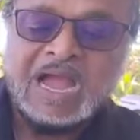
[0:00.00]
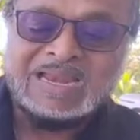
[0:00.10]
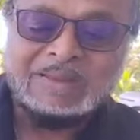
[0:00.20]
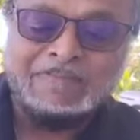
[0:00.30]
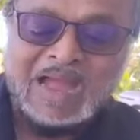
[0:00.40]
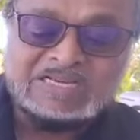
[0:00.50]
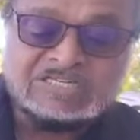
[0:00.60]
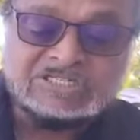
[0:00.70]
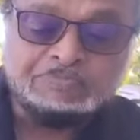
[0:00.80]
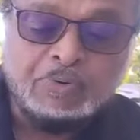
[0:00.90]
and the bank's
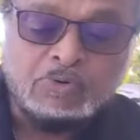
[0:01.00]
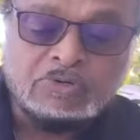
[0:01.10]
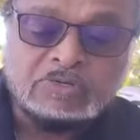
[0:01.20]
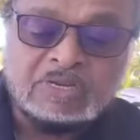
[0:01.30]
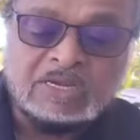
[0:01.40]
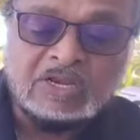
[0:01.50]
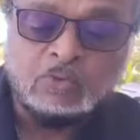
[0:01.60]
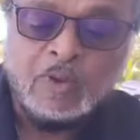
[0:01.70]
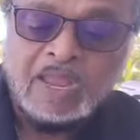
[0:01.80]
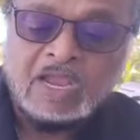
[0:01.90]
support in the
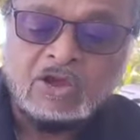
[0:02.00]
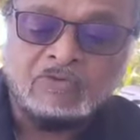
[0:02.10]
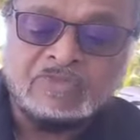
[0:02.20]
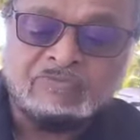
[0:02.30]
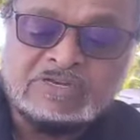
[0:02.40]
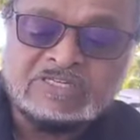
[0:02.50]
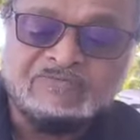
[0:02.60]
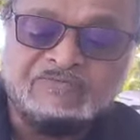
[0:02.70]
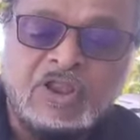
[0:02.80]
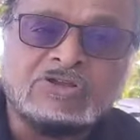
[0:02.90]
wake of the
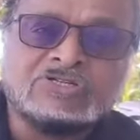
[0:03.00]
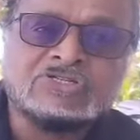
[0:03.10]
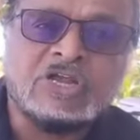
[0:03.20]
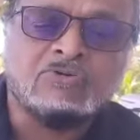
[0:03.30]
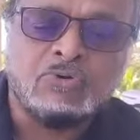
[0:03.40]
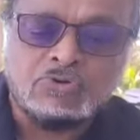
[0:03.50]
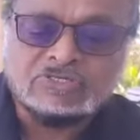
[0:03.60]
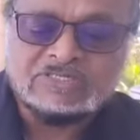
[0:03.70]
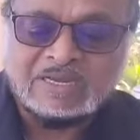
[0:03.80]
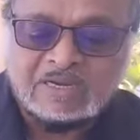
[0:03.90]
recent floods across
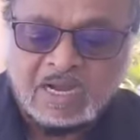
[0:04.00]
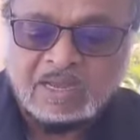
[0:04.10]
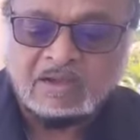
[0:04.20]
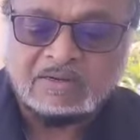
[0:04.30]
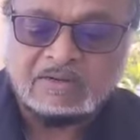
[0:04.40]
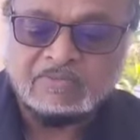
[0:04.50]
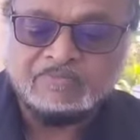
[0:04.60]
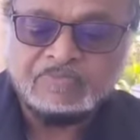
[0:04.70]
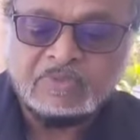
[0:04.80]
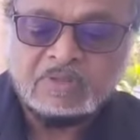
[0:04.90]
Guyana.
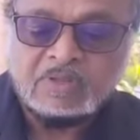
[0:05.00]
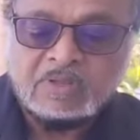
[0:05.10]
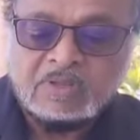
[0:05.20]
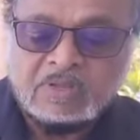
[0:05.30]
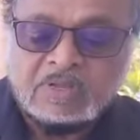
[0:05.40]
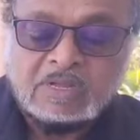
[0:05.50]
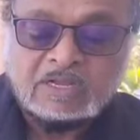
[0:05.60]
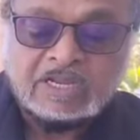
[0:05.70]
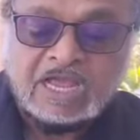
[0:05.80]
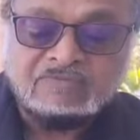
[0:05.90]

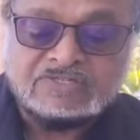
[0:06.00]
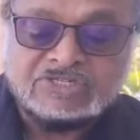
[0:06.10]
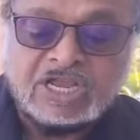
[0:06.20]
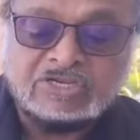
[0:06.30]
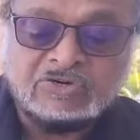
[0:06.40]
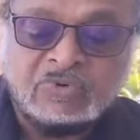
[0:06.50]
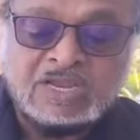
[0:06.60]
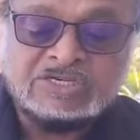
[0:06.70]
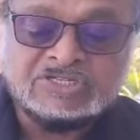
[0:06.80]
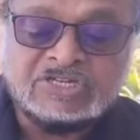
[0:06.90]
The head of state
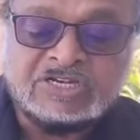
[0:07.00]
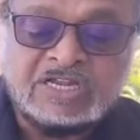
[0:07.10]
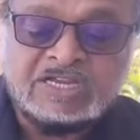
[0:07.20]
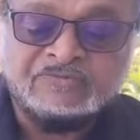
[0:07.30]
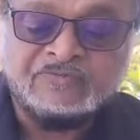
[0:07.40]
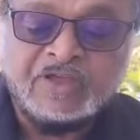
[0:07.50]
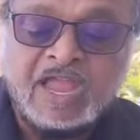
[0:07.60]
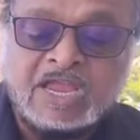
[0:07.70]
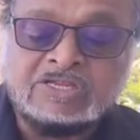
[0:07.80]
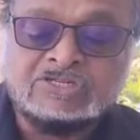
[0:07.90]
raised the need for
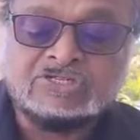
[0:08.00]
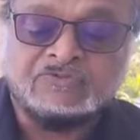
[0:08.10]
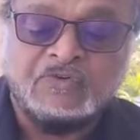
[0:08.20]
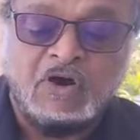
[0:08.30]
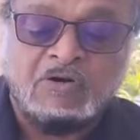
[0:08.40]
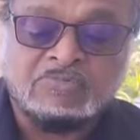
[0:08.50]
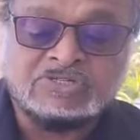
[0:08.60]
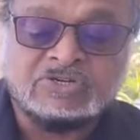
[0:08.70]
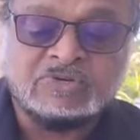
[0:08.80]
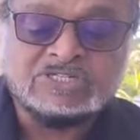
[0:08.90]
aid to
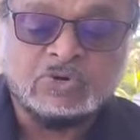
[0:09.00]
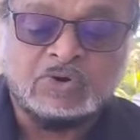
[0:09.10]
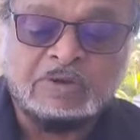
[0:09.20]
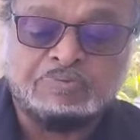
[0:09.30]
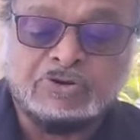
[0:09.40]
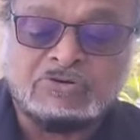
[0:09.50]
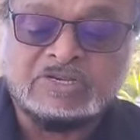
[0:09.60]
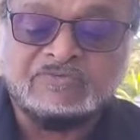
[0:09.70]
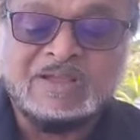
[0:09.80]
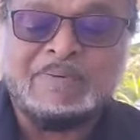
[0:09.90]
farmers to restore their
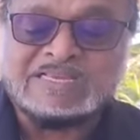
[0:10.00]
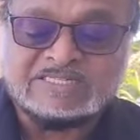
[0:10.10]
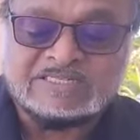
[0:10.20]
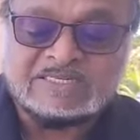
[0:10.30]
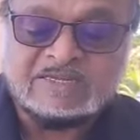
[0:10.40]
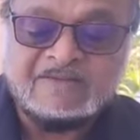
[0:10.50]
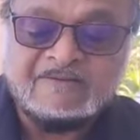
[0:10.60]
productive capacity,